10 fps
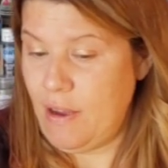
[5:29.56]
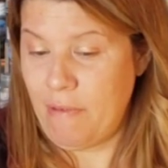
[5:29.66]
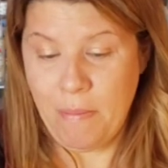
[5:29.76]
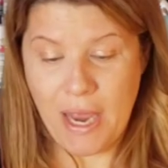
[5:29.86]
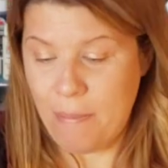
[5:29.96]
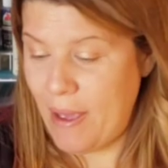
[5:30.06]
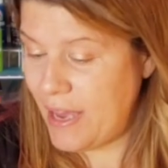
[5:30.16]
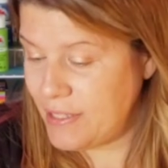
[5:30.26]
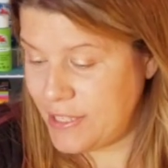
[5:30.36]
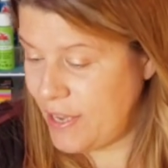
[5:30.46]
We might have
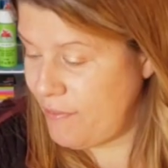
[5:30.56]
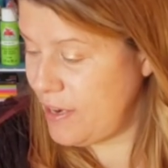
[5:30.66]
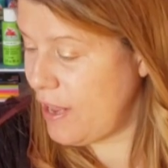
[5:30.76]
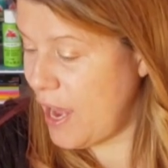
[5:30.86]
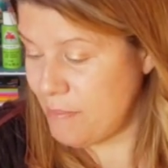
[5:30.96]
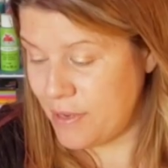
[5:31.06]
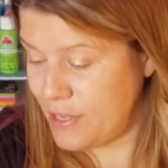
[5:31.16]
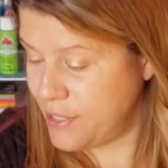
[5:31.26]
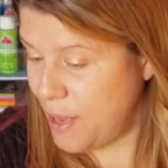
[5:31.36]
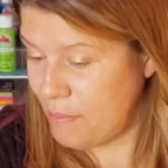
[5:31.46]
passed seven. I'm going
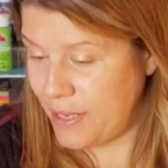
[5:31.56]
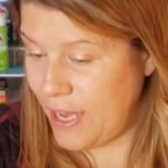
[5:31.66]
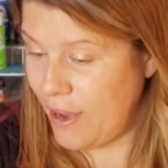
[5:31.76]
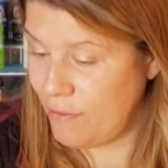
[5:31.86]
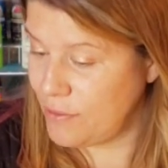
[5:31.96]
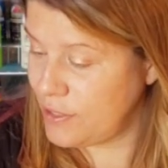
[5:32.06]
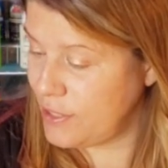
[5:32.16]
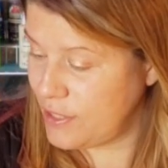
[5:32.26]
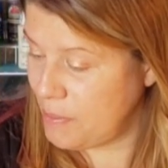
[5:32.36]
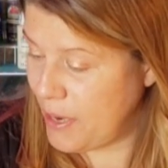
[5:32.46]
to stop and count
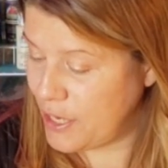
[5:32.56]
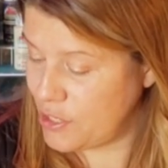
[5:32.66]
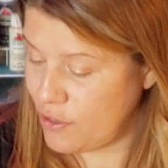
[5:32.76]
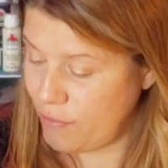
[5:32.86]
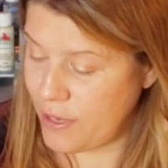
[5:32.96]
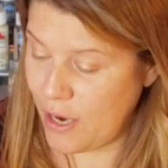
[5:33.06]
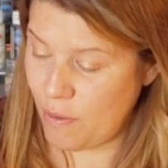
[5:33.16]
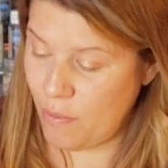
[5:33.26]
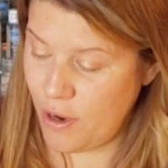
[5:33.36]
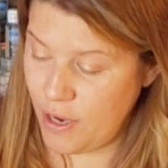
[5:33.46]
just to make sure. We
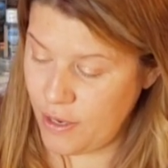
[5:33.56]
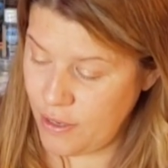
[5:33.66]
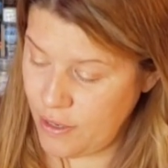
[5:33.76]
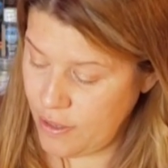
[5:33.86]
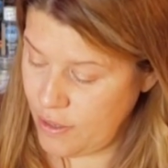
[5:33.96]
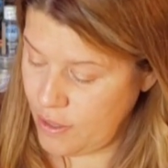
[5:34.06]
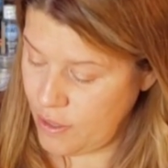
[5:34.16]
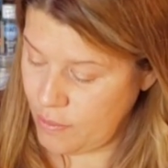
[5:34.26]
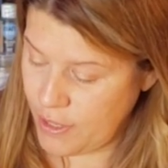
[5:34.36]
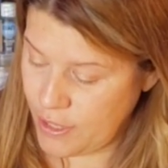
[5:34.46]
got one,
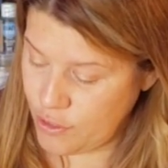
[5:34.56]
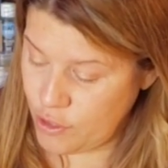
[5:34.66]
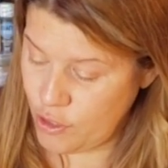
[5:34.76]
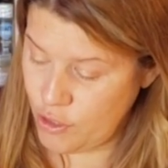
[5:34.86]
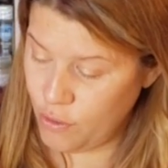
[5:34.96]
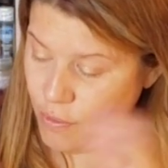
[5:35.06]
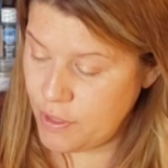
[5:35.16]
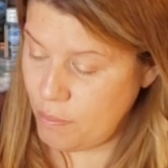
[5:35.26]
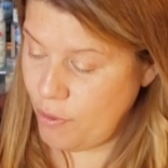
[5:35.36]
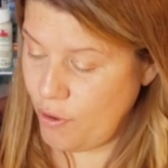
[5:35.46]
we got two
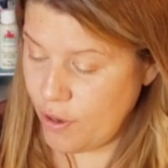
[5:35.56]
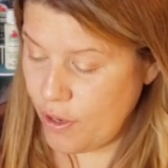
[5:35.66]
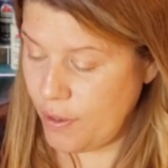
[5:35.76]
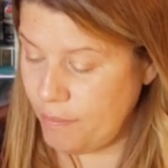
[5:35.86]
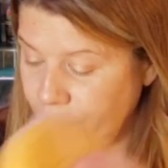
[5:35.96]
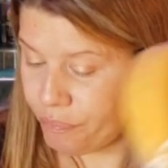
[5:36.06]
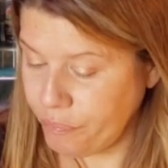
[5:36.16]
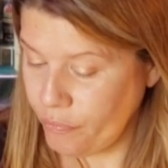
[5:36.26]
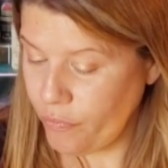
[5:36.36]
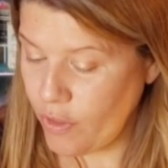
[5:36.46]
with the book,
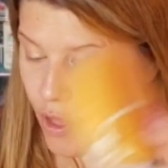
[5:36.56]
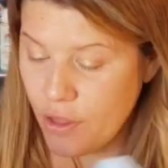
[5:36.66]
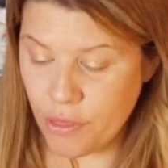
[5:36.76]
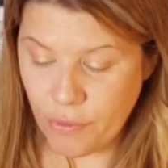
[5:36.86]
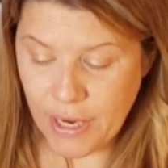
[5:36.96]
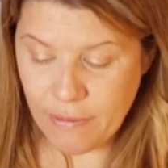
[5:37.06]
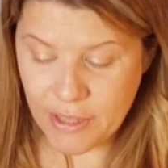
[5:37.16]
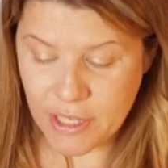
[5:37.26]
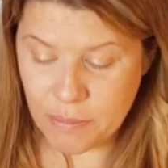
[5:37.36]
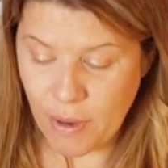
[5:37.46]
three
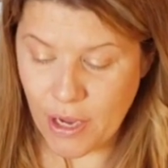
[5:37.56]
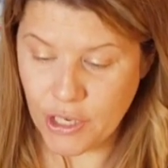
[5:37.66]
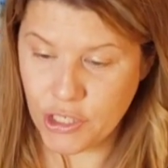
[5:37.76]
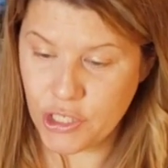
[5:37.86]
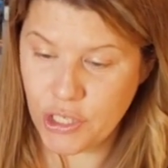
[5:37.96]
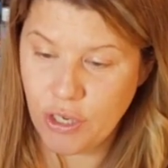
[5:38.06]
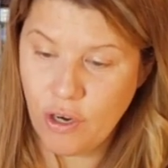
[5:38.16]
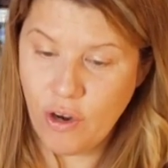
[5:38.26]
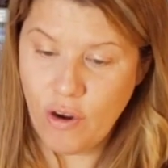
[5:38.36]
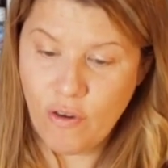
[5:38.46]
with the sponge,
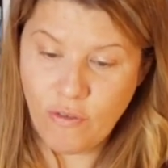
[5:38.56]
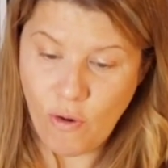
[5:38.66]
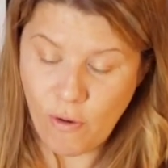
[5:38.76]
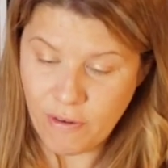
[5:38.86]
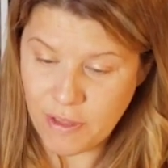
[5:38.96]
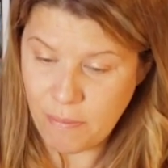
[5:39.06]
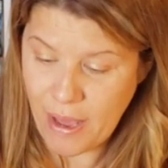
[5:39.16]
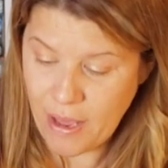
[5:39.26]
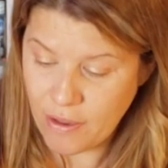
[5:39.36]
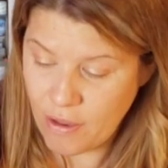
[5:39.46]
four with the
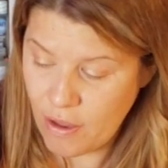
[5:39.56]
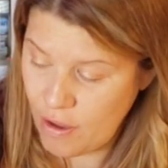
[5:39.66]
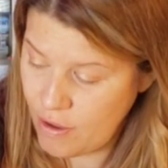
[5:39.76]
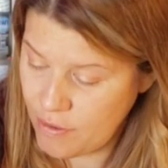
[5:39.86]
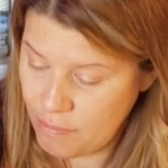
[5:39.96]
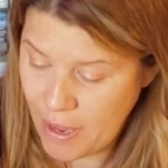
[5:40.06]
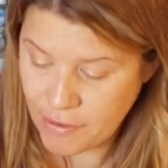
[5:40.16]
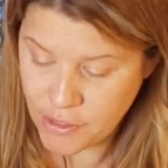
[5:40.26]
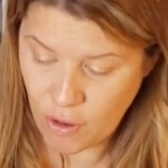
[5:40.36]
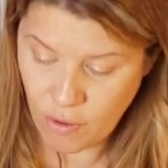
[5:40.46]
ba uh,
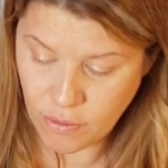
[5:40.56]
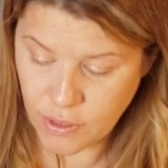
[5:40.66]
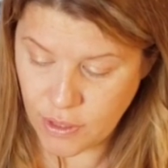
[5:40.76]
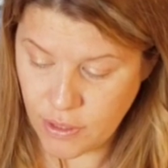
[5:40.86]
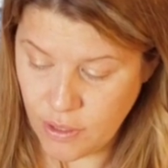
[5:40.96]
basalt,